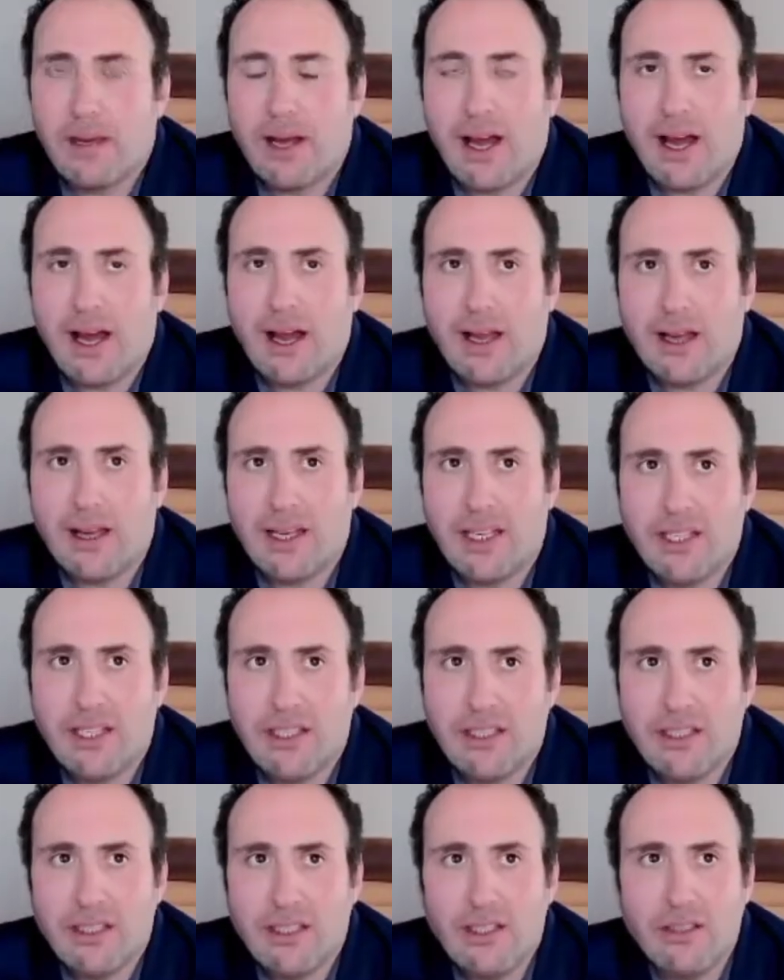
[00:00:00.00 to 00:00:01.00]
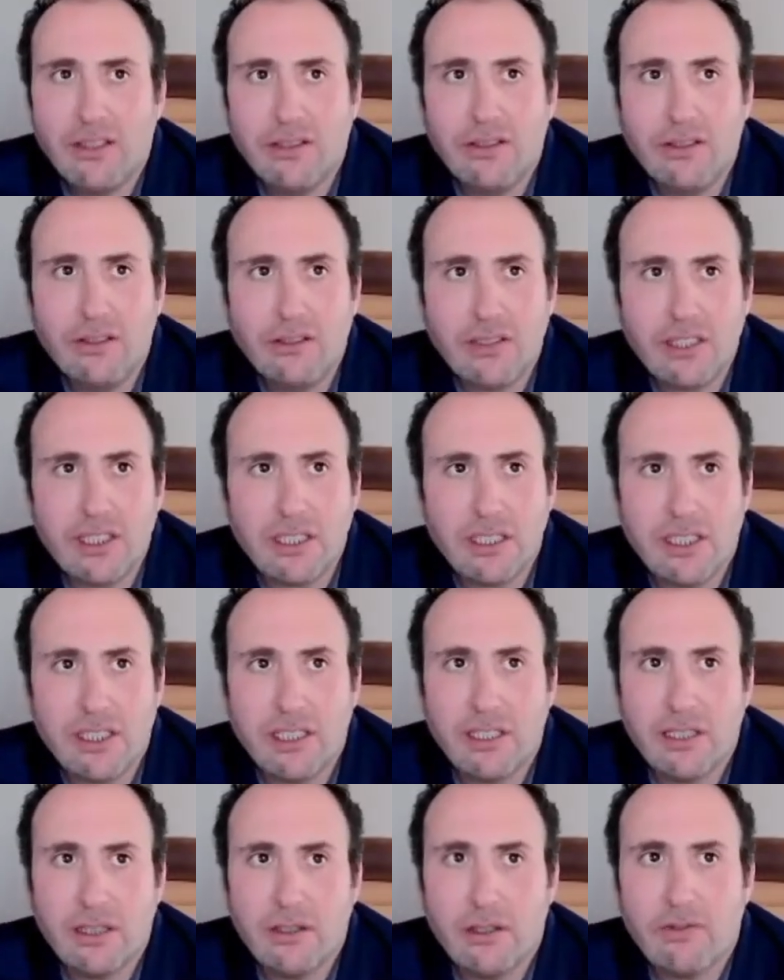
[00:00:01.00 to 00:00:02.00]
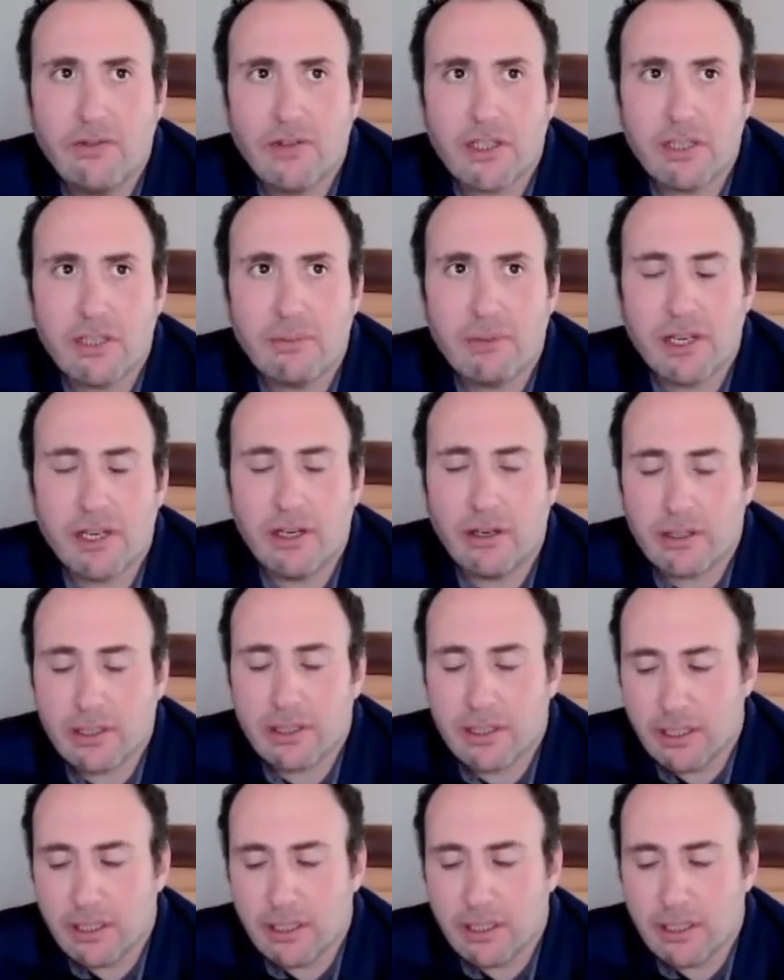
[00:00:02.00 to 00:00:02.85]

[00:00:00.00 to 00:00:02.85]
I you usually look for something else.